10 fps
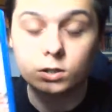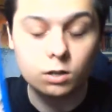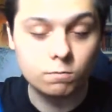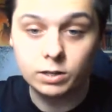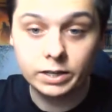I
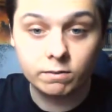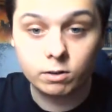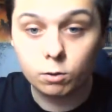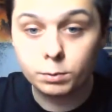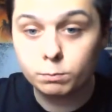don't really
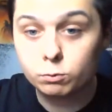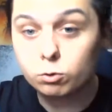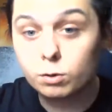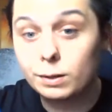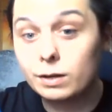hear a lot of people
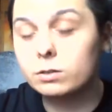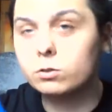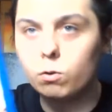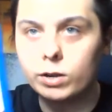talk about it,